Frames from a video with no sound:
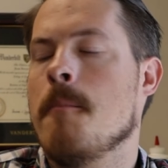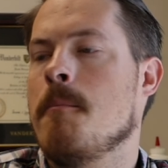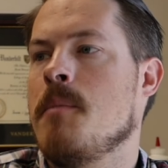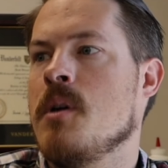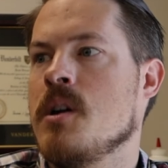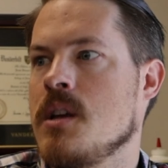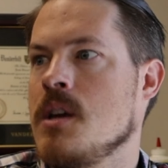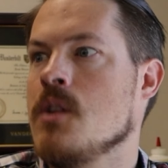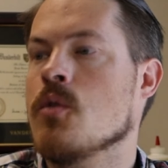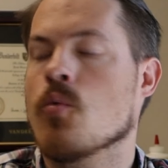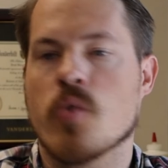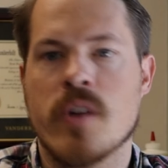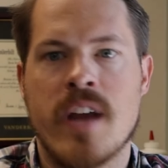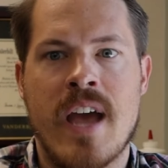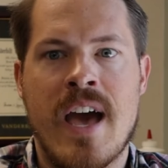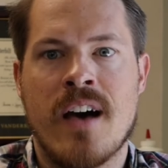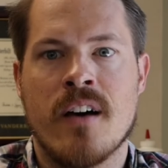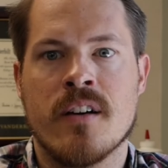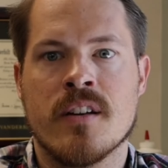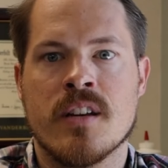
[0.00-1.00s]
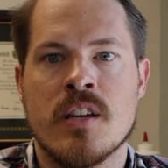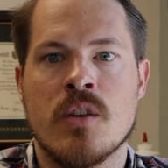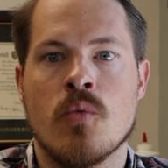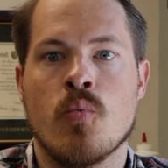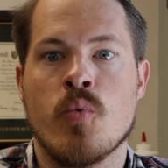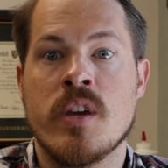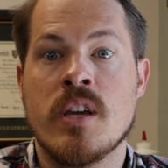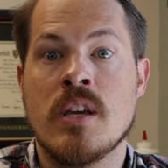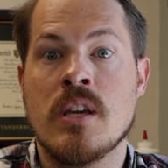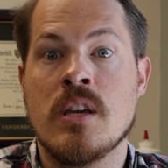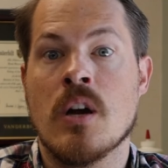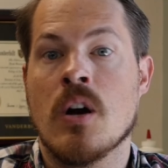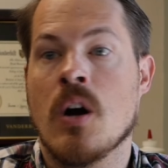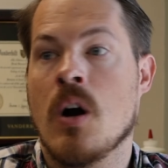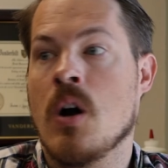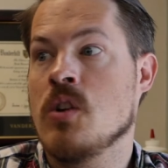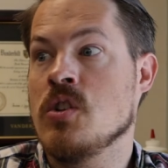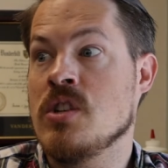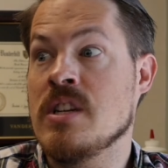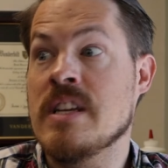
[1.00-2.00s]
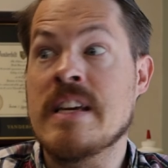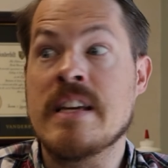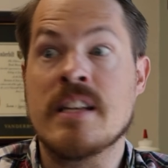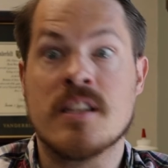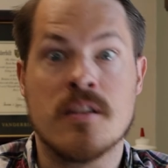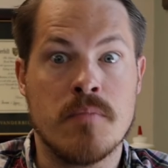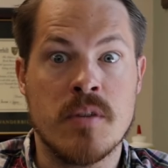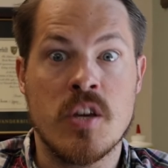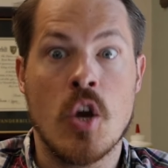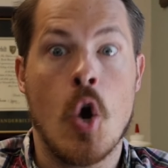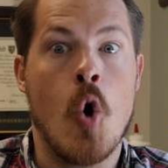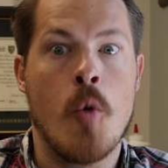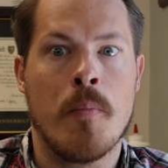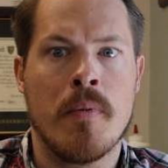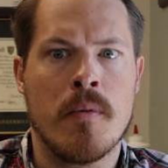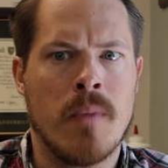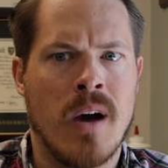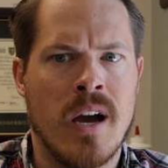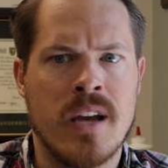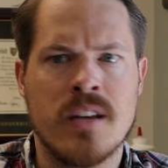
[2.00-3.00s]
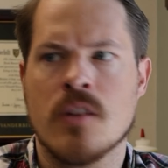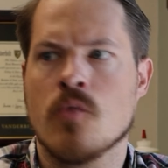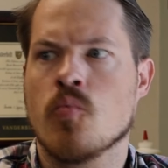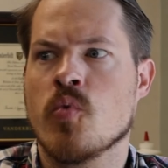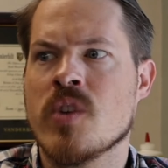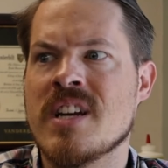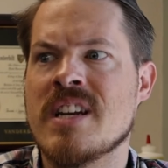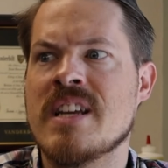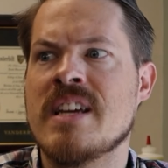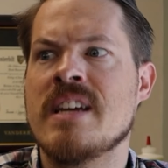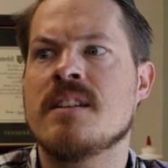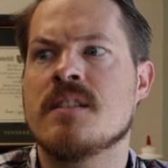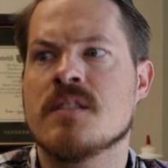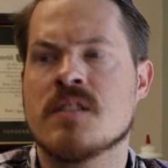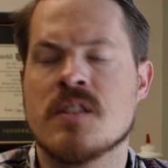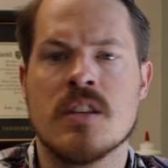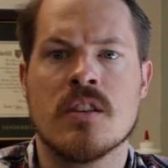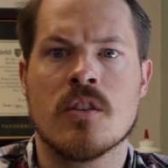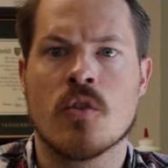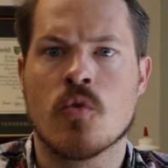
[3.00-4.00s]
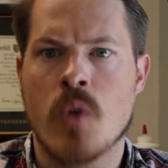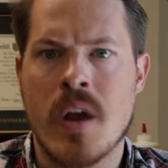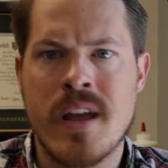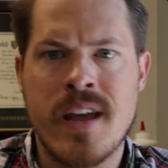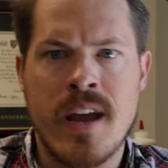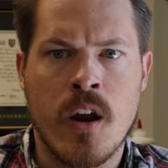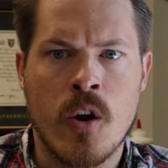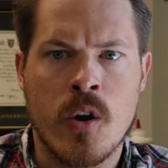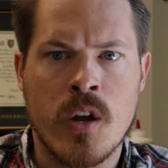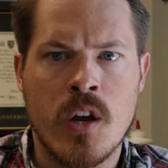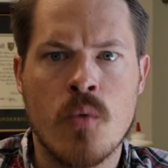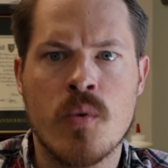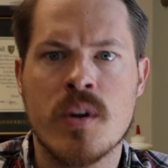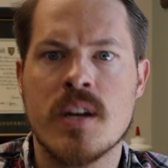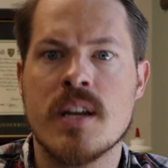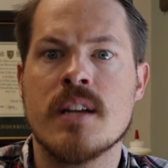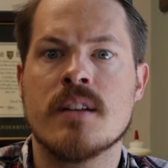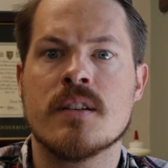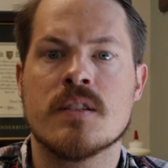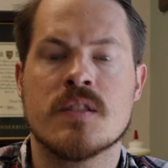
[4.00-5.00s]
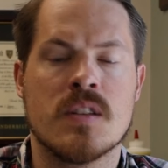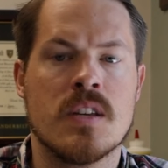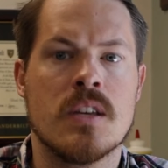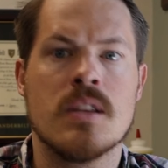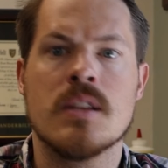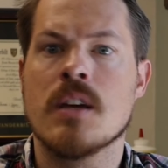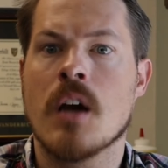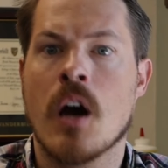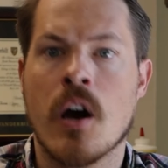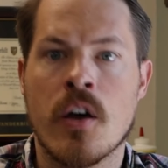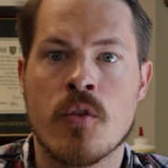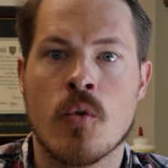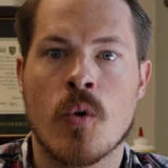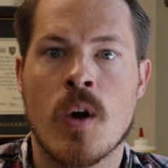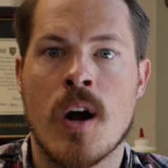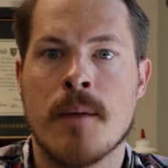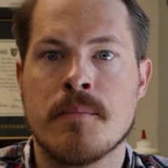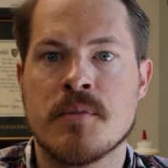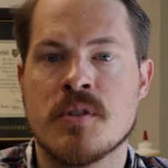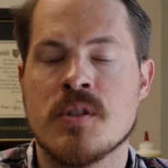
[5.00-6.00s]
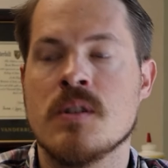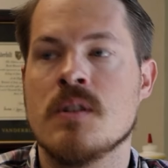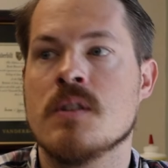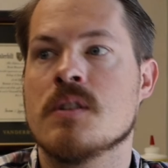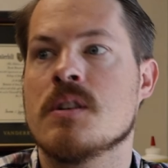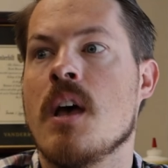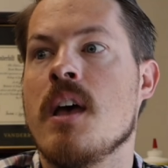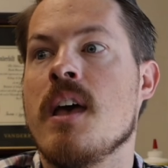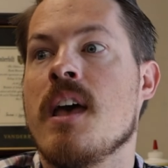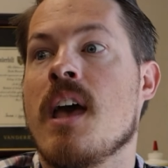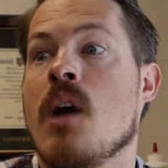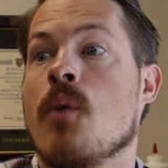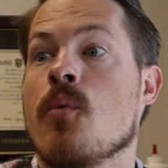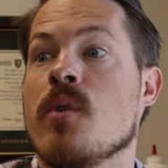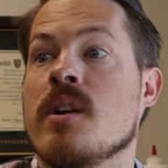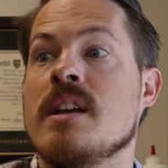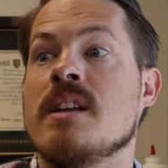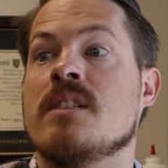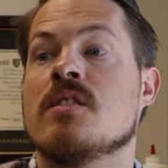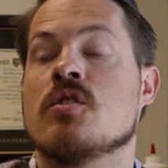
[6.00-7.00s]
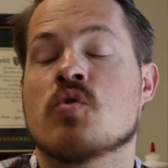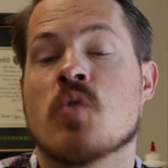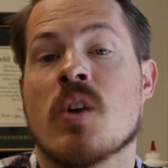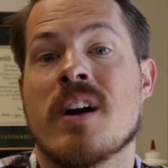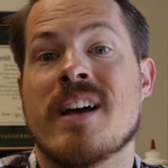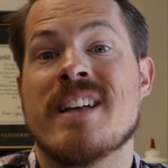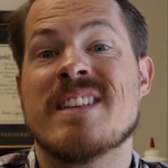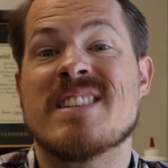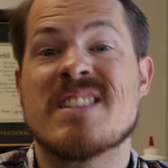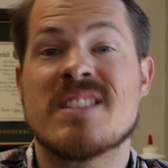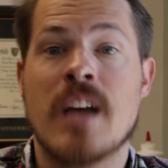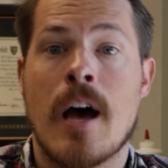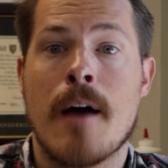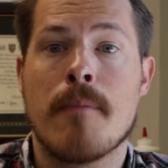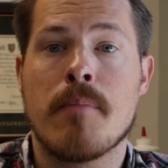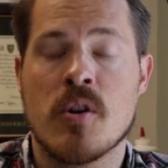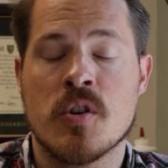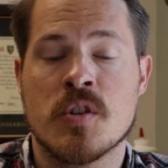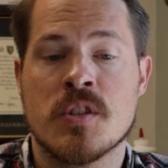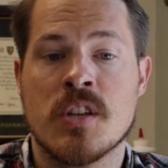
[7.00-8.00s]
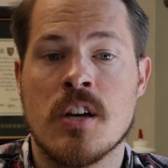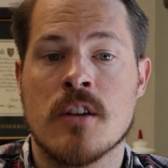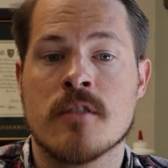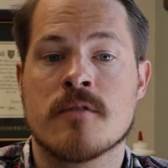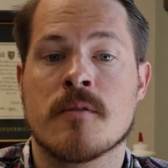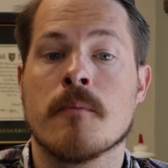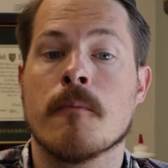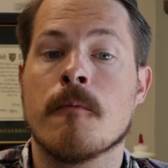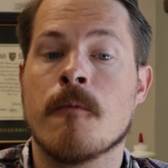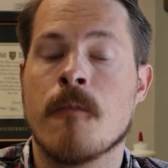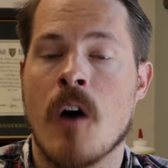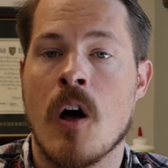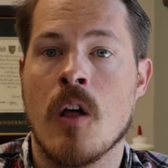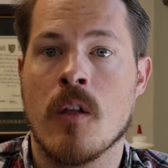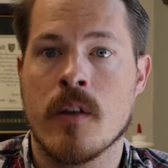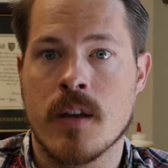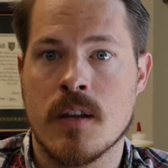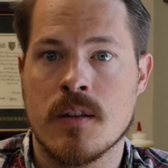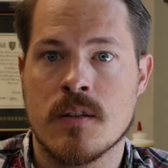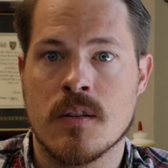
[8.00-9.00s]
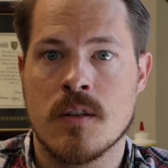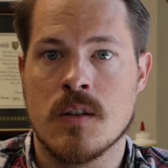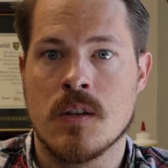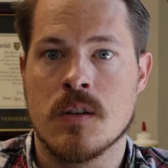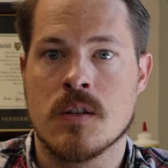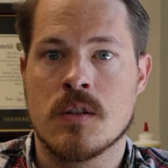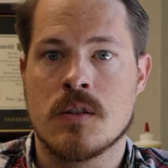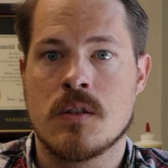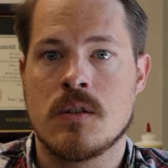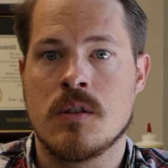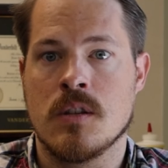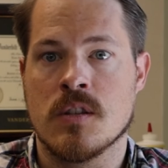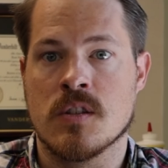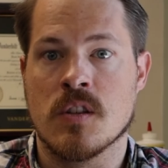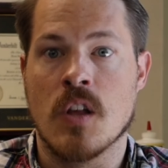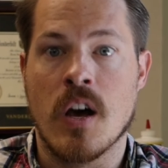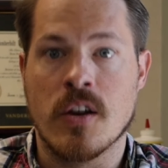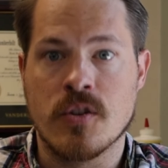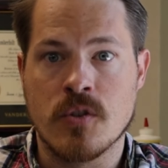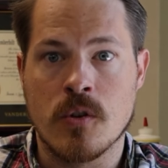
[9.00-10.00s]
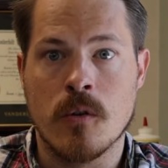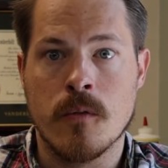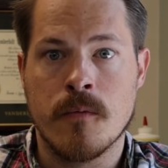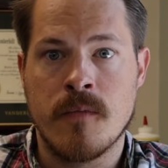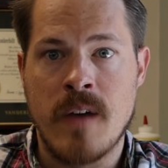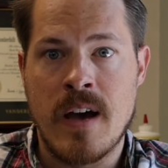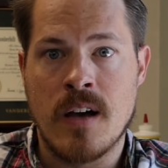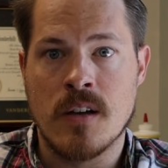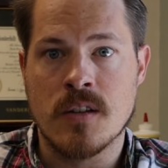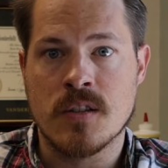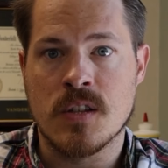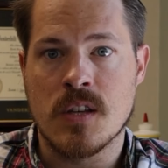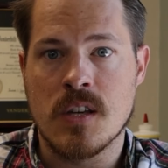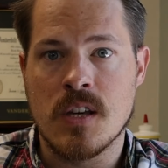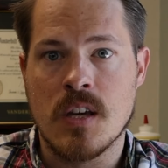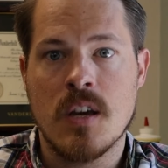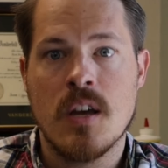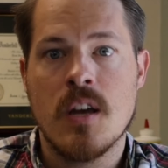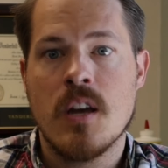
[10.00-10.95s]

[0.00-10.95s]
But in reality, we need to be open-minded. We need to see the gray area, we need to see the other options, and we need to try and stop ourselves from falling into this logical fallacy.